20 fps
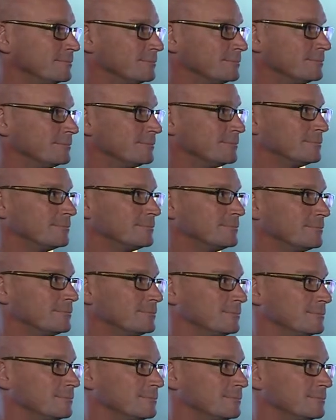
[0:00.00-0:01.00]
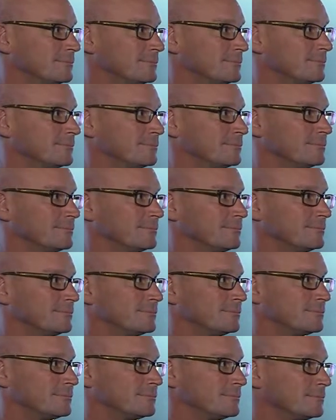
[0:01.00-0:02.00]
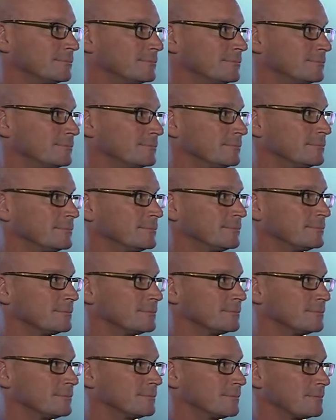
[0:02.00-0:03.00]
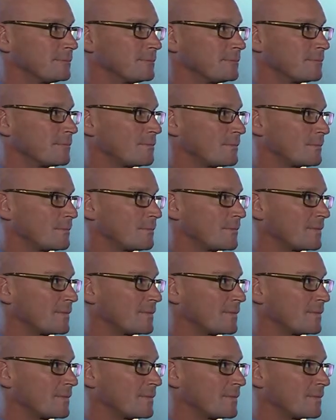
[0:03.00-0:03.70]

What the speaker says: This person isn't speaking.